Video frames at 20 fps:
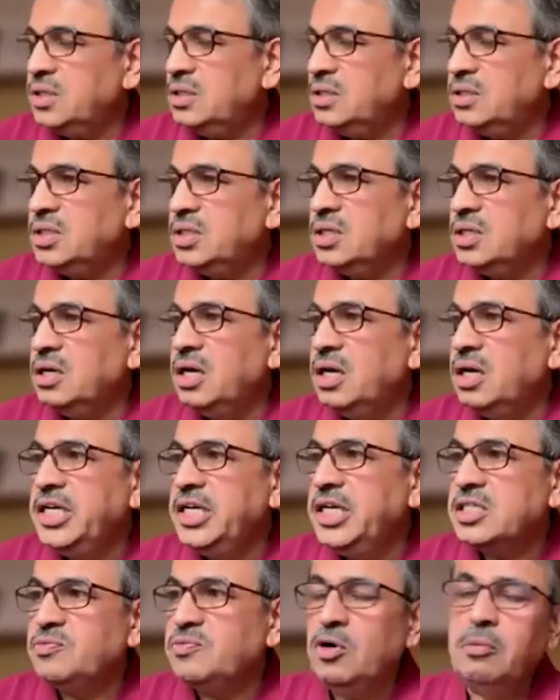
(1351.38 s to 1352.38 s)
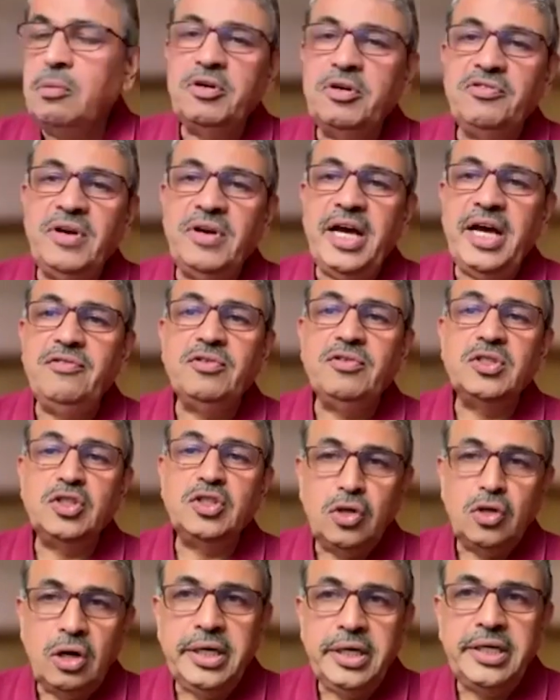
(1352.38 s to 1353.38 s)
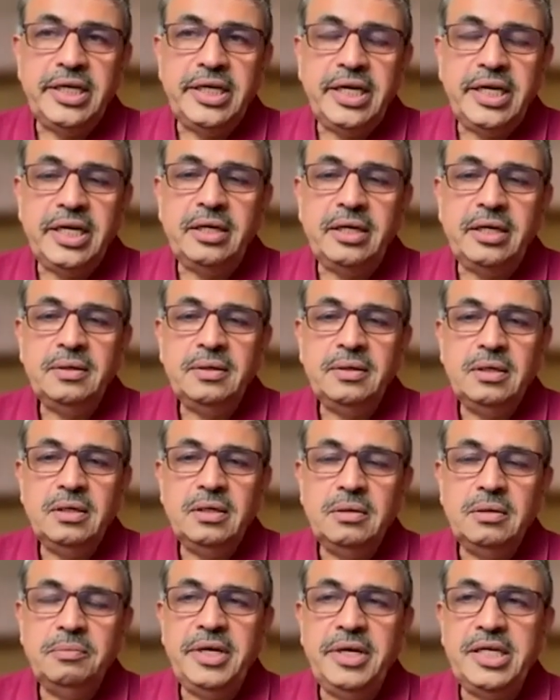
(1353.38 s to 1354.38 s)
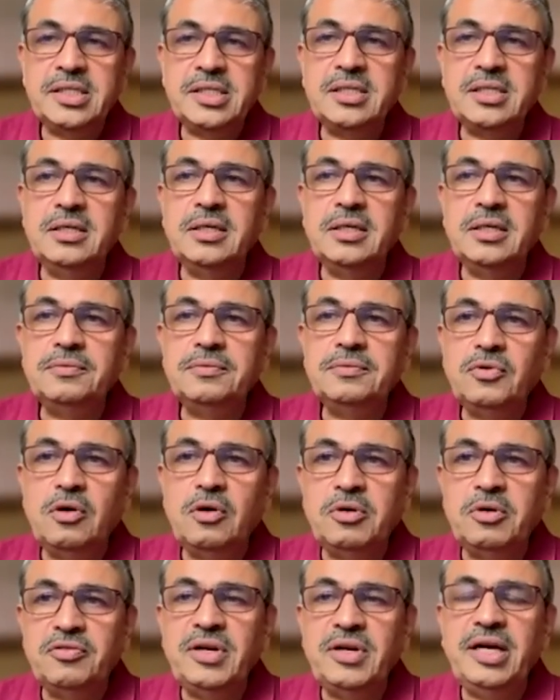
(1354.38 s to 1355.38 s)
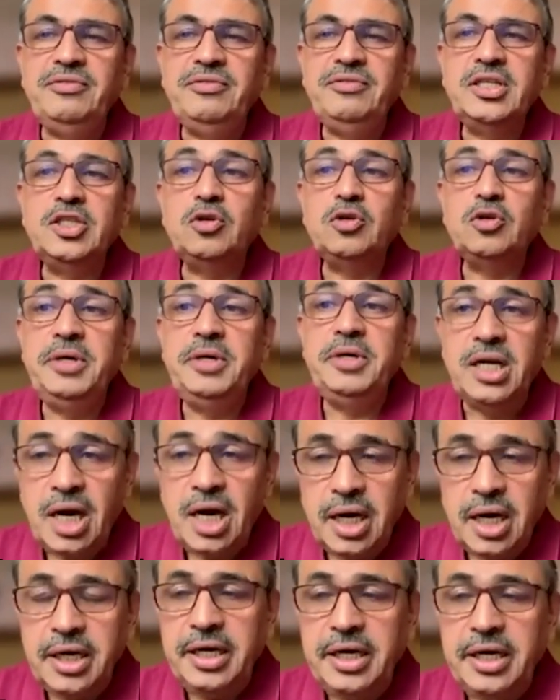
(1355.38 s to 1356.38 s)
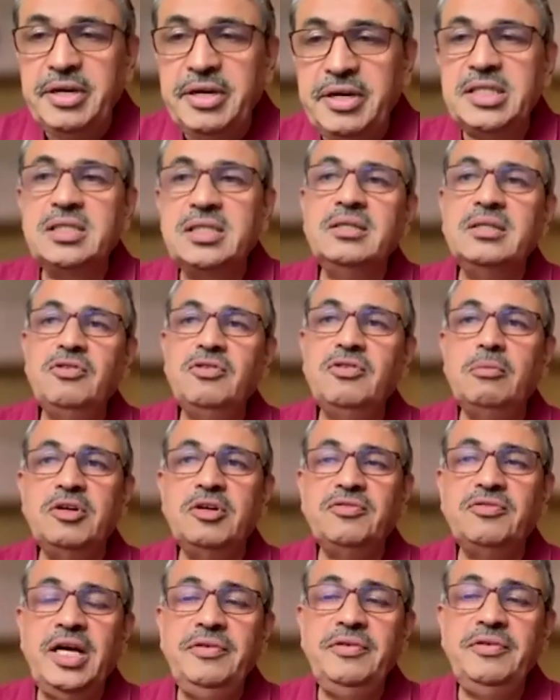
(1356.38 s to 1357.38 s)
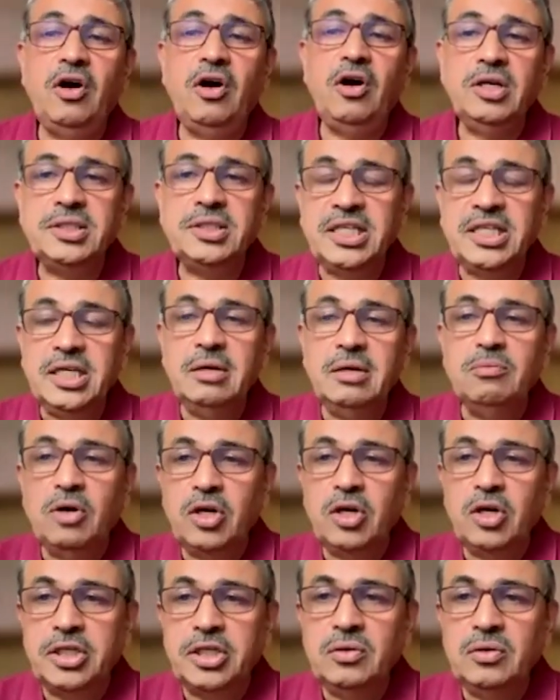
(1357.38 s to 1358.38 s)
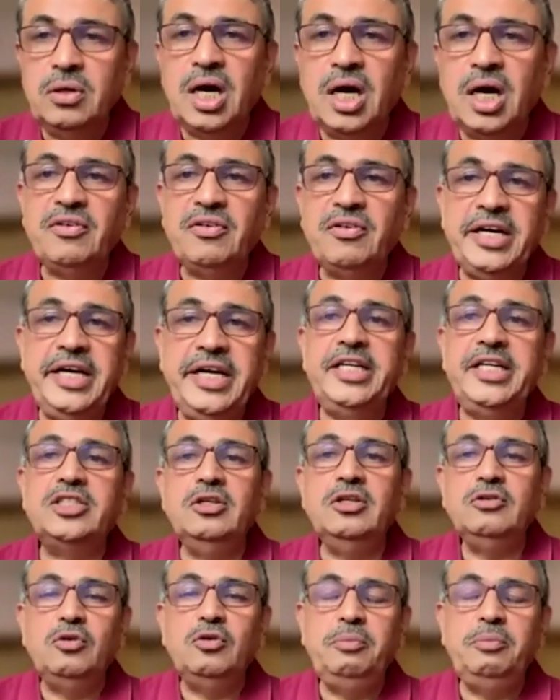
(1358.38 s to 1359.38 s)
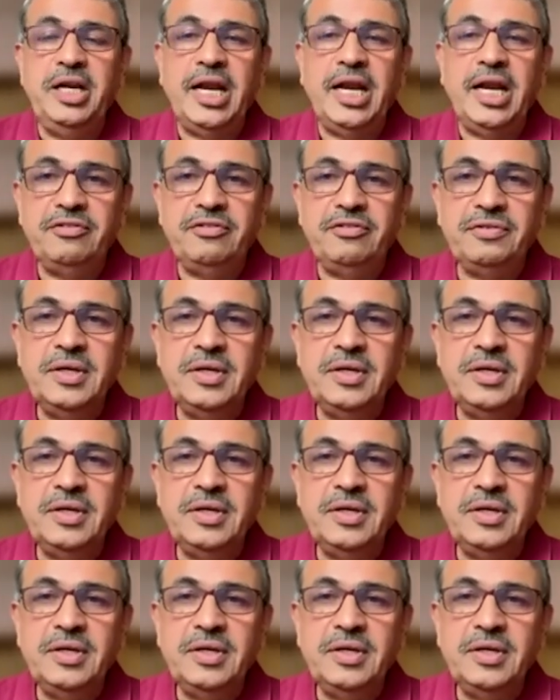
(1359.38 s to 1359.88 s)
earliest form of life was not a DNA-based form of life. It could be an RNA-based form of life, or a single molecule RNA itself could be life.